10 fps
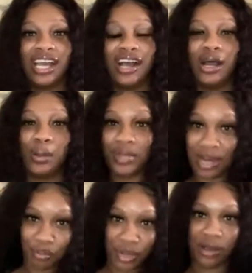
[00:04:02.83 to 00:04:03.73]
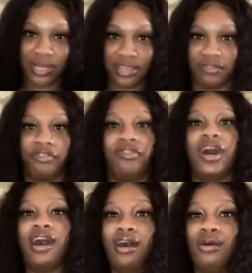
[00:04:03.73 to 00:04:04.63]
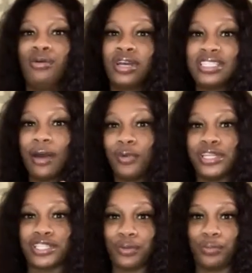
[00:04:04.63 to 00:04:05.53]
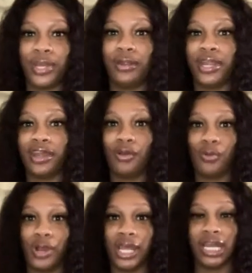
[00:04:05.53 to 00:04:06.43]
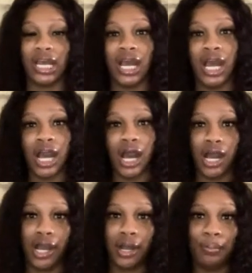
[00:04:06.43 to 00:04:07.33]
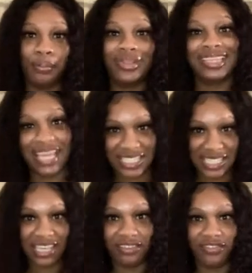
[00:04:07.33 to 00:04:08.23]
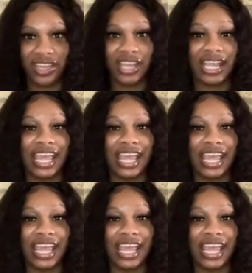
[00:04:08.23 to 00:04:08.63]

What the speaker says: that I bought in the fall because I wanted to wear it on Thanksgiving.